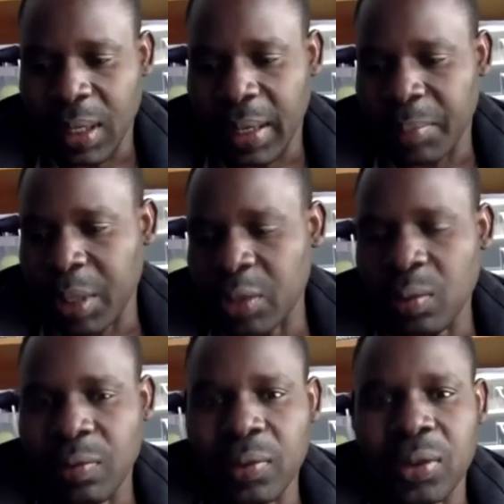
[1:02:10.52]
my
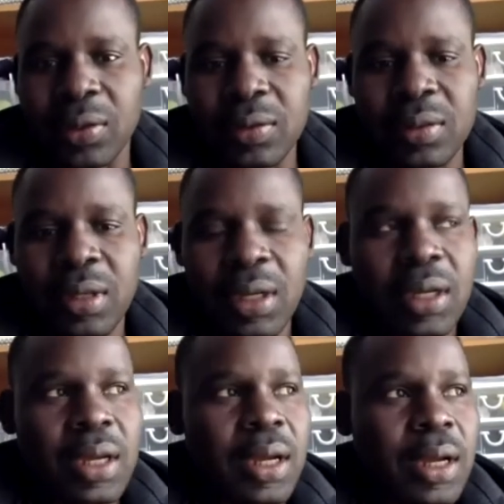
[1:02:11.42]
two photos,
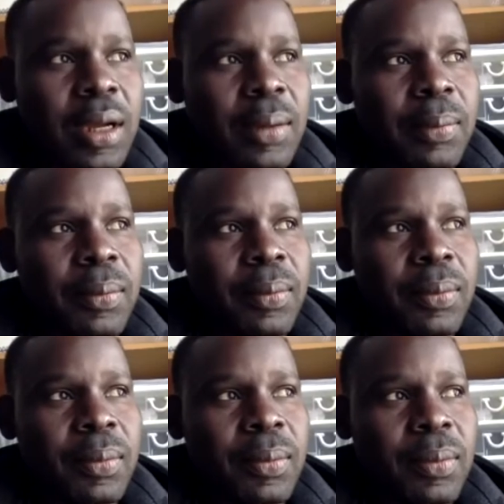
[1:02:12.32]

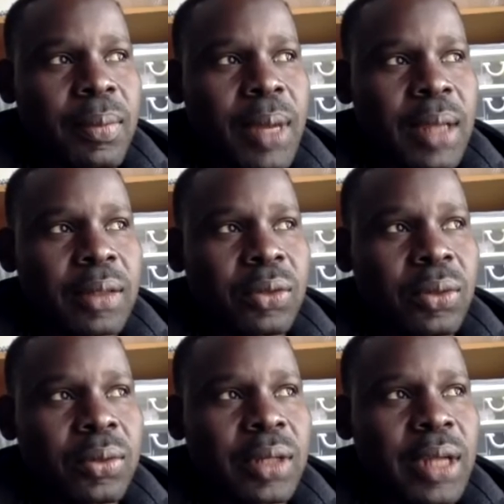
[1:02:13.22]
I
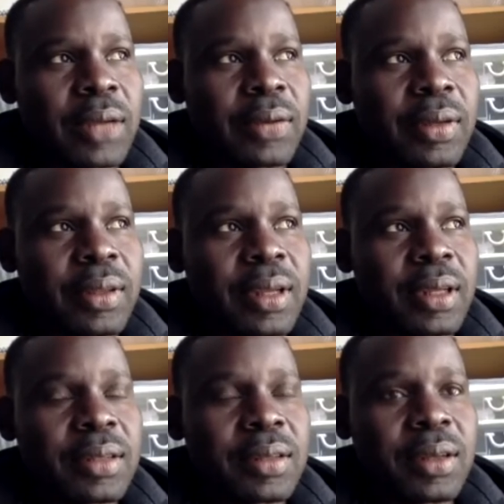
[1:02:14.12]
totally agree
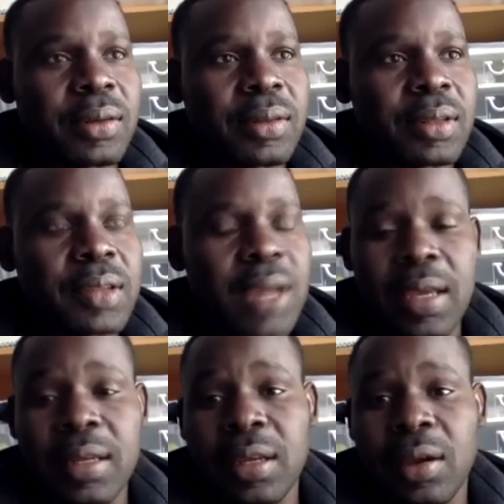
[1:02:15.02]
that, you know, this
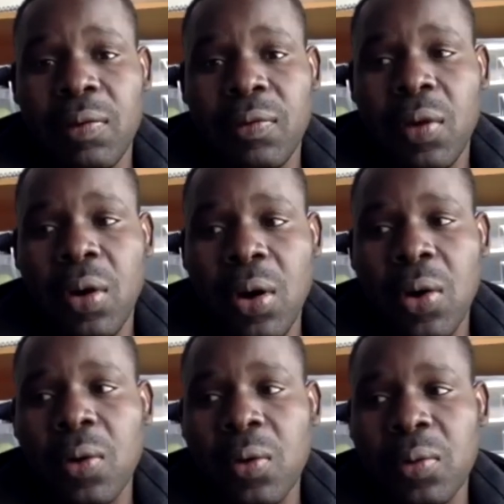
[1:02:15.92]
idea of
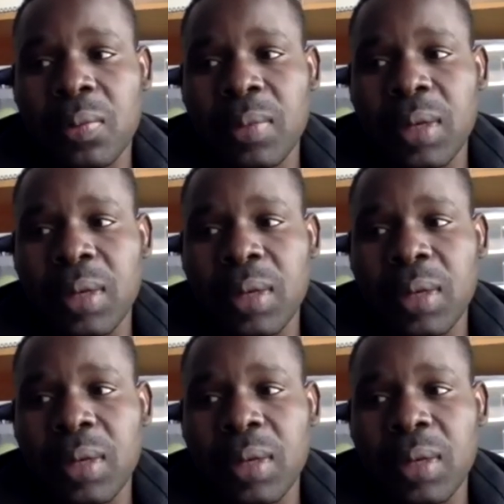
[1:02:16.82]
home,